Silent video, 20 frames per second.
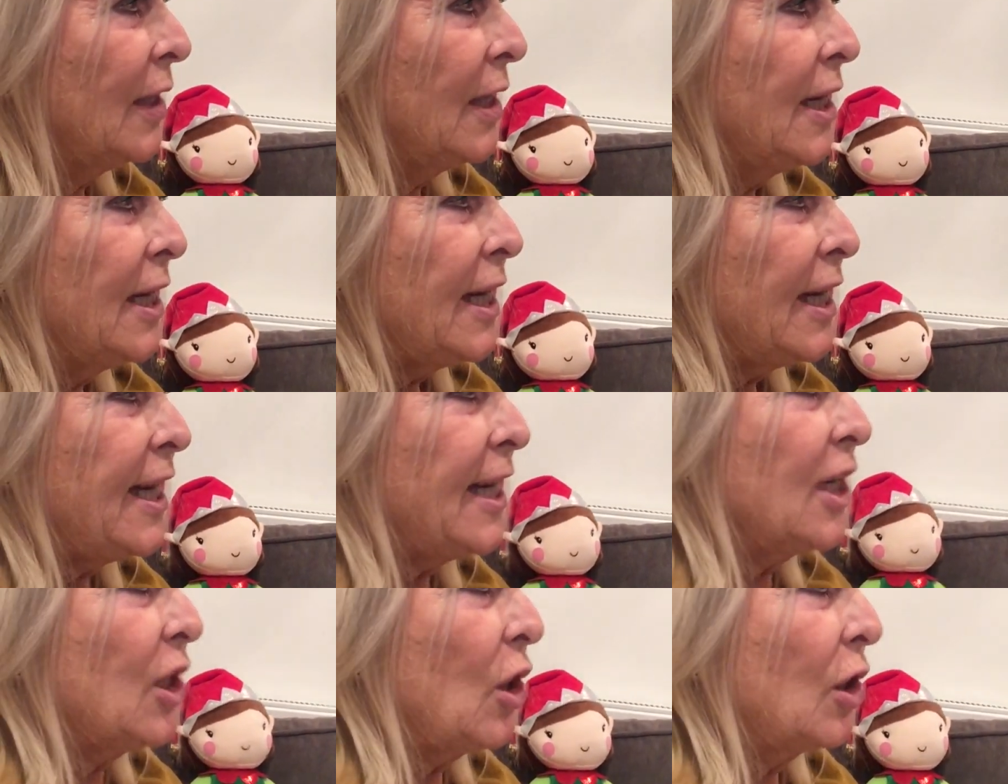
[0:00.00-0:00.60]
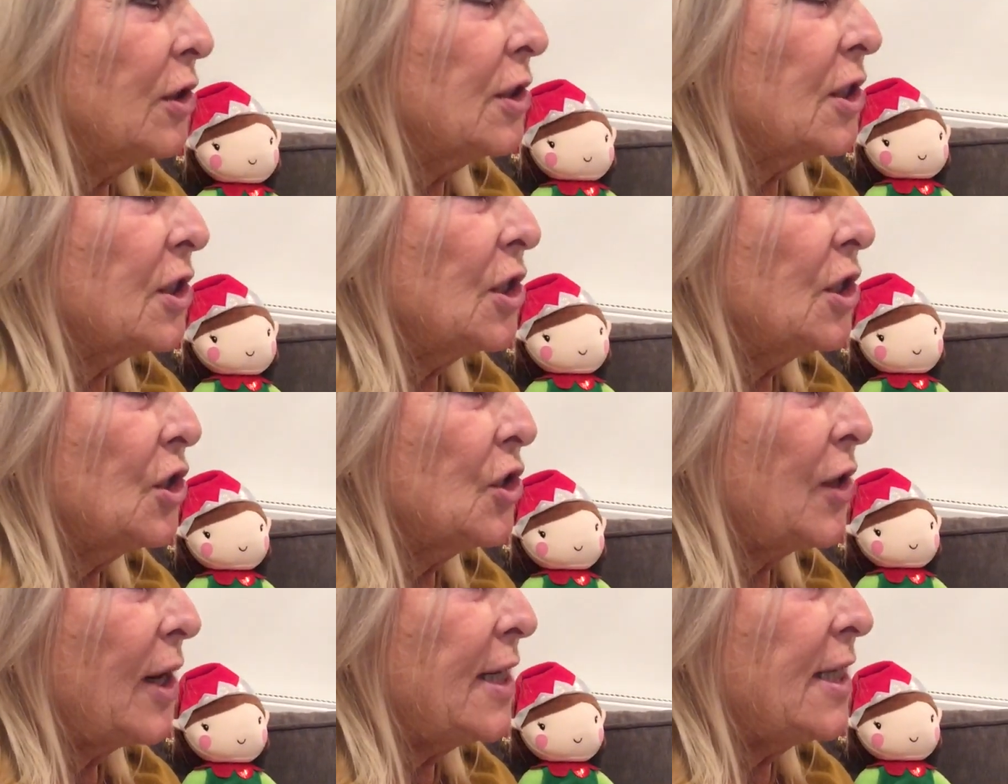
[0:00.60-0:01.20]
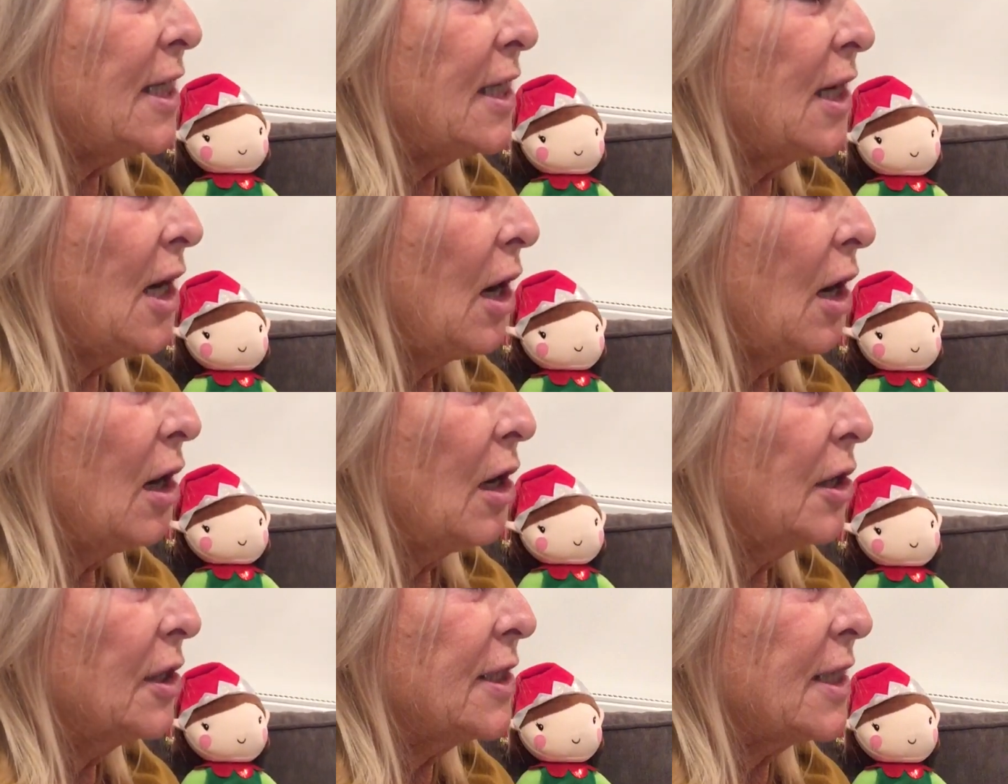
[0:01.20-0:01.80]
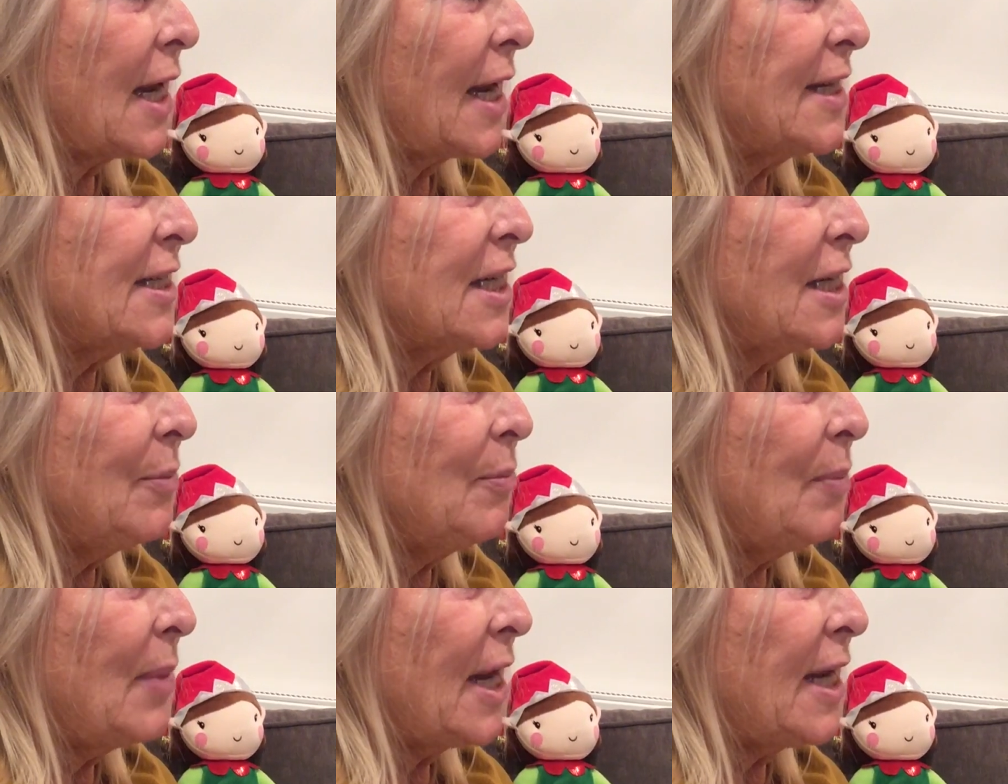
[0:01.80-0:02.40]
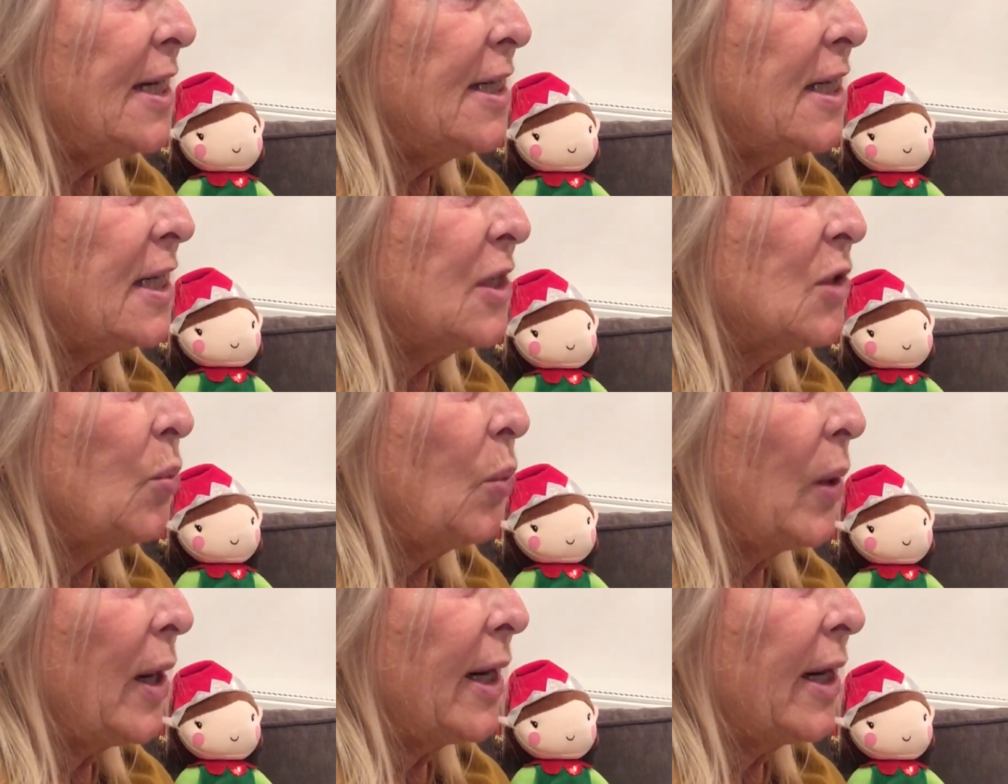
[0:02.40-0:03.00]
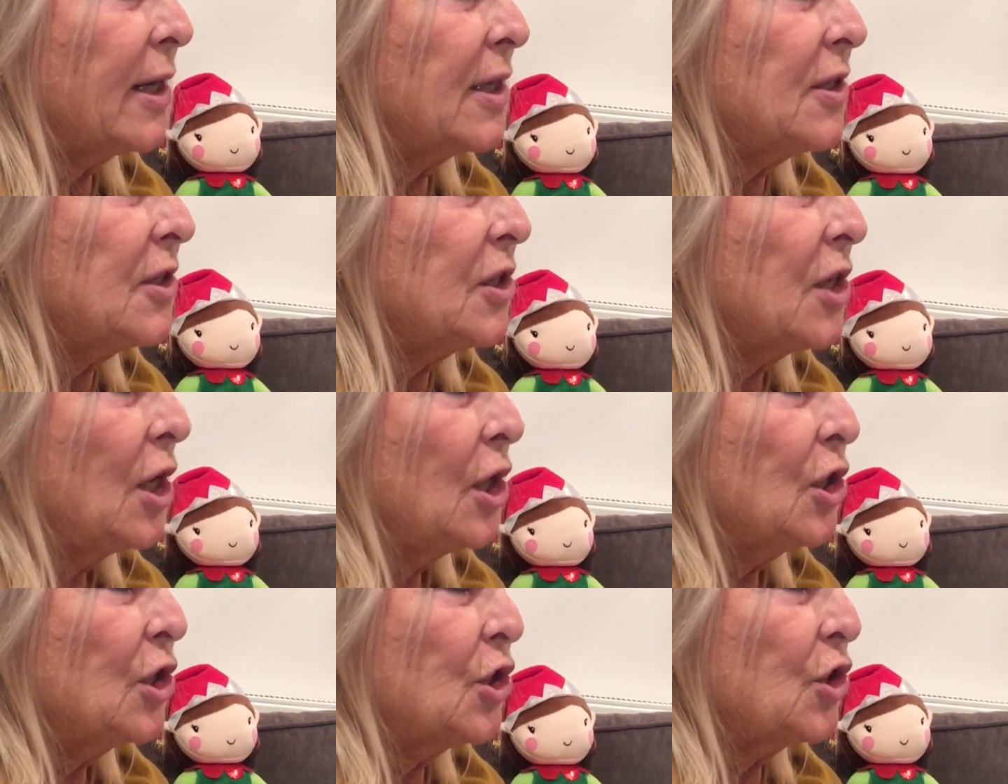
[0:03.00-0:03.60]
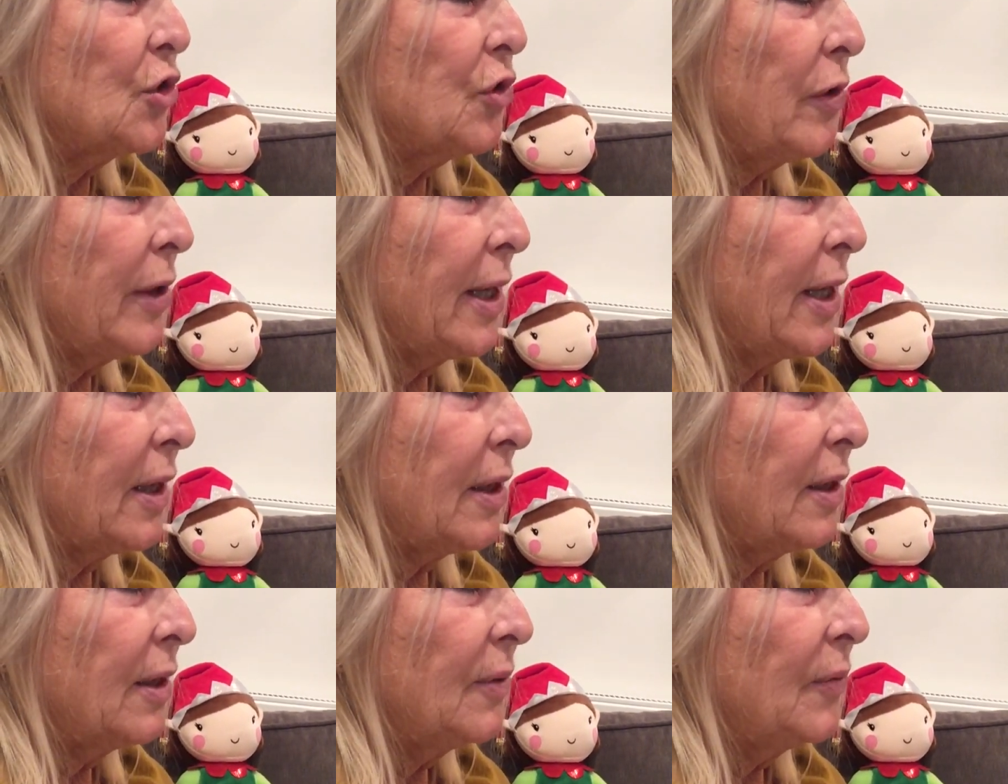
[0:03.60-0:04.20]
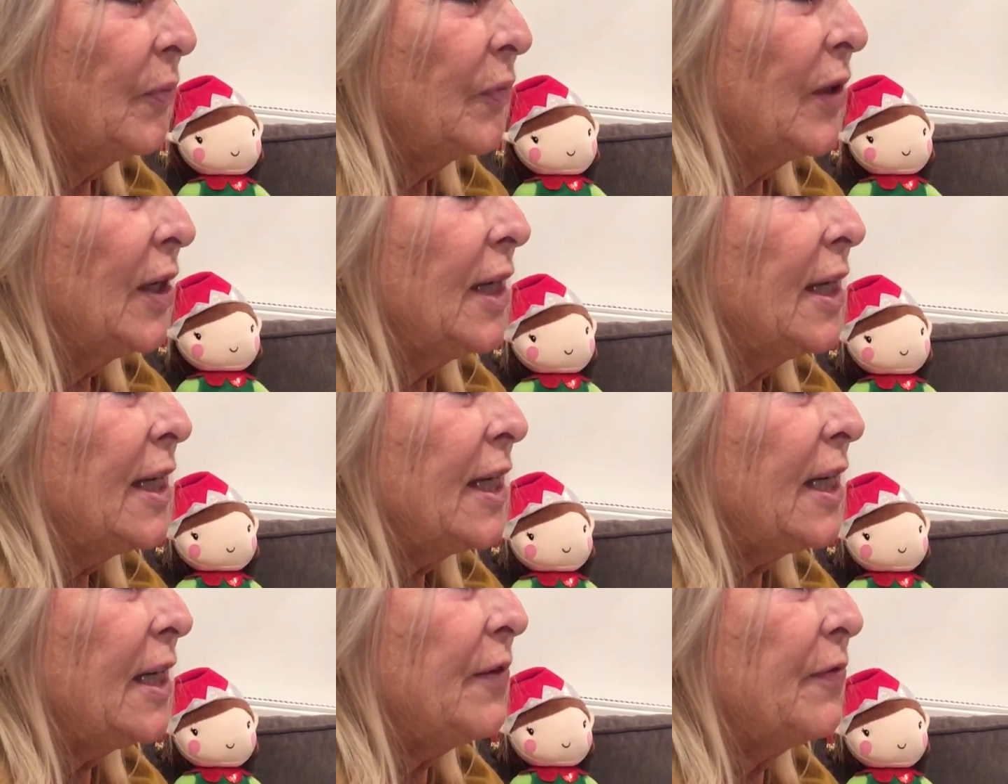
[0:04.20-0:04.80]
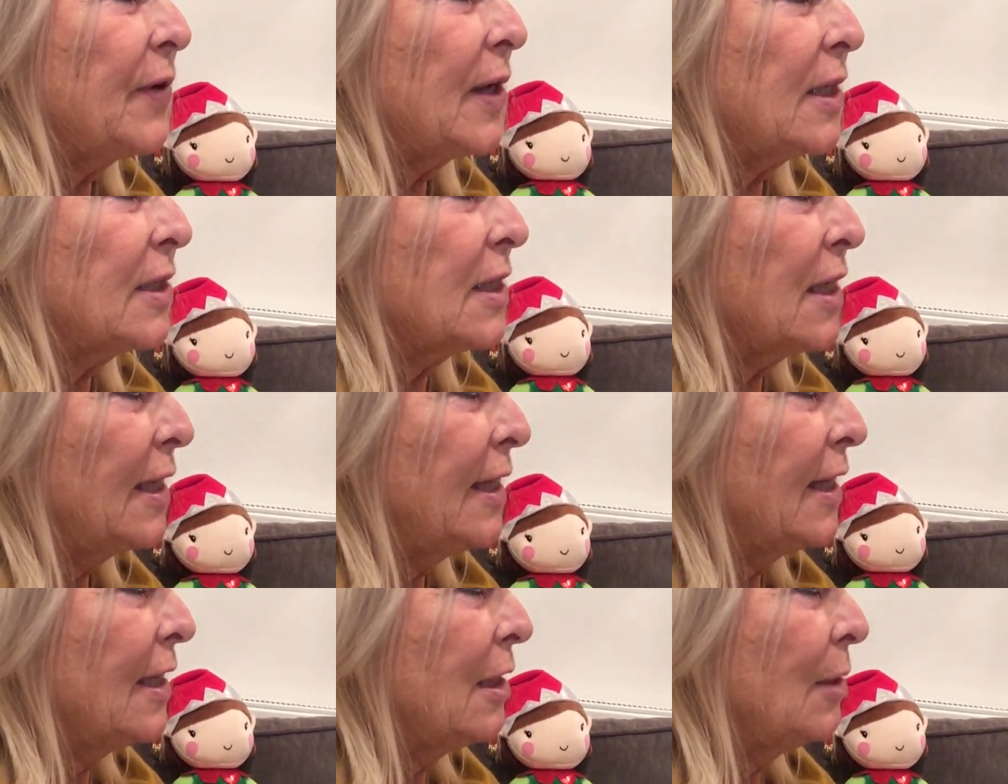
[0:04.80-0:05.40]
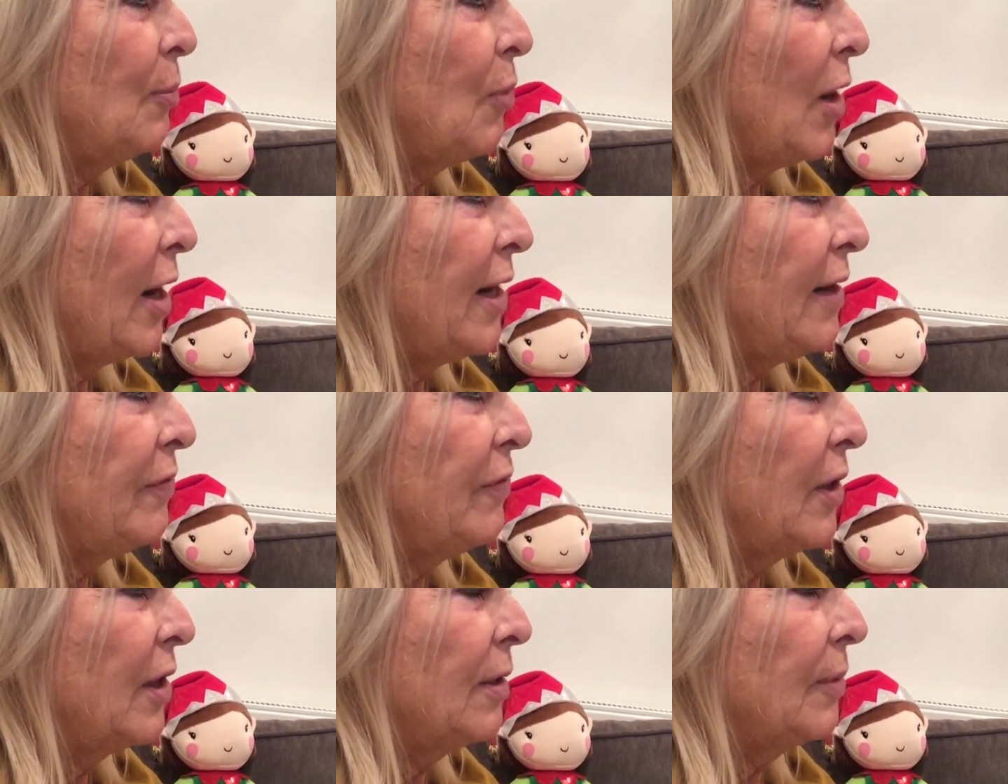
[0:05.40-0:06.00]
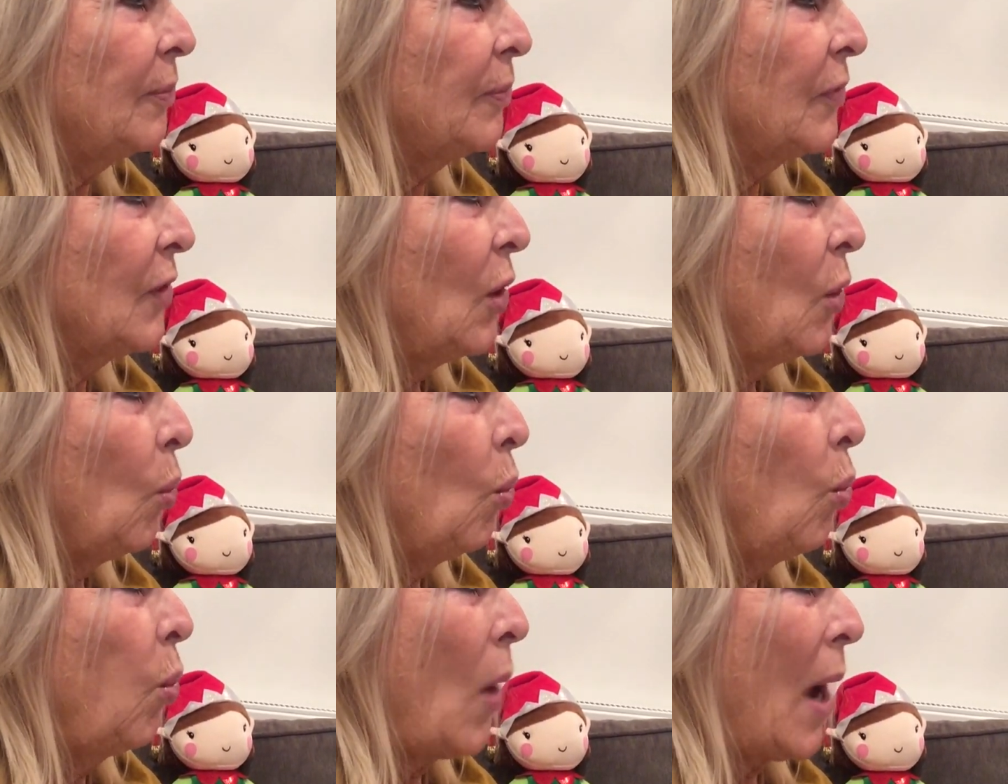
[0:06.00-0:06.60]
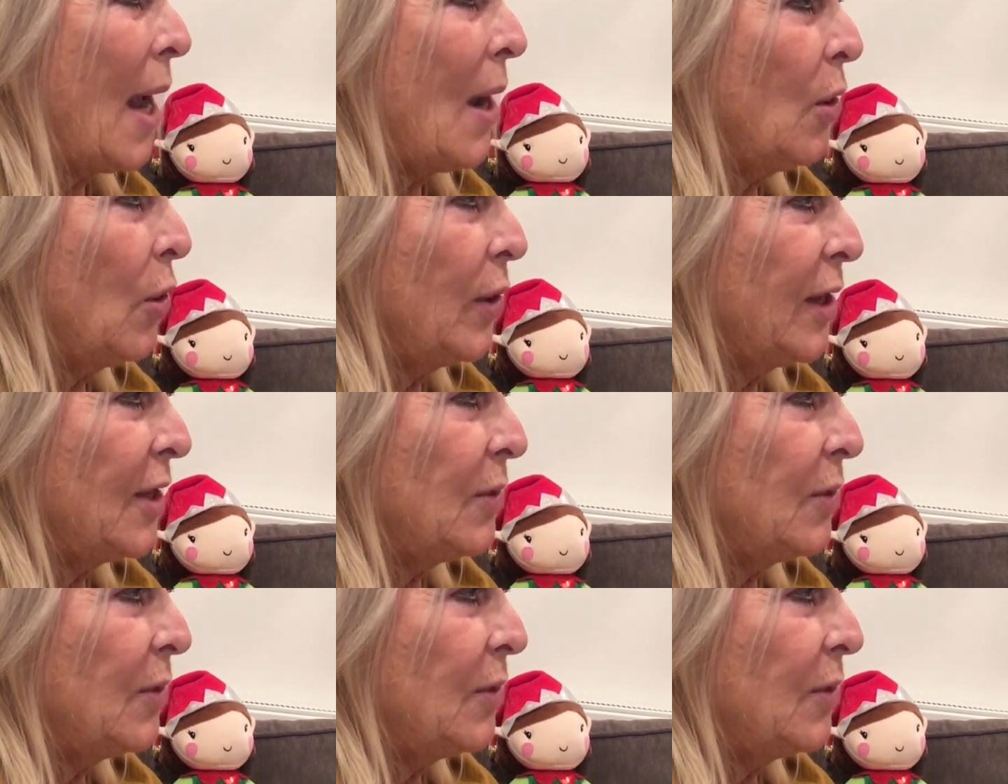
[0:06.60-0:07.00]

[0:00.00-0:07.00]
He concentrated hard and he made his wings shrink. He felt a little braver. "Wow," he